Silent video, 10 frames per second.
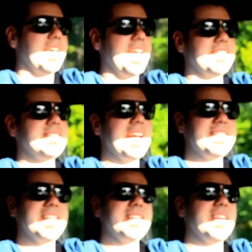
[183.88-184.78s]
It's not
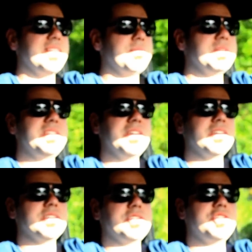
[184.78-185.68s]
that the
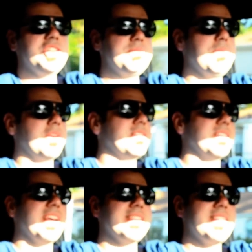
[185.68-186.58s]
materials are cheap or
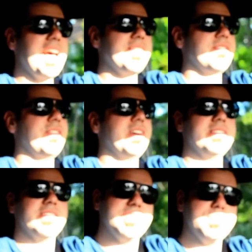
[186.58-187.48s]
anything like that.
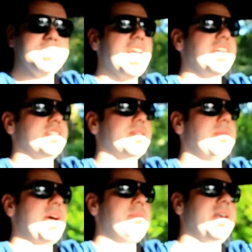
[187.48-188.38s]
They're substantial in
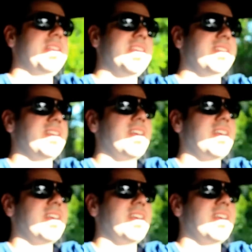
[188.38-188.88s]
my opinion.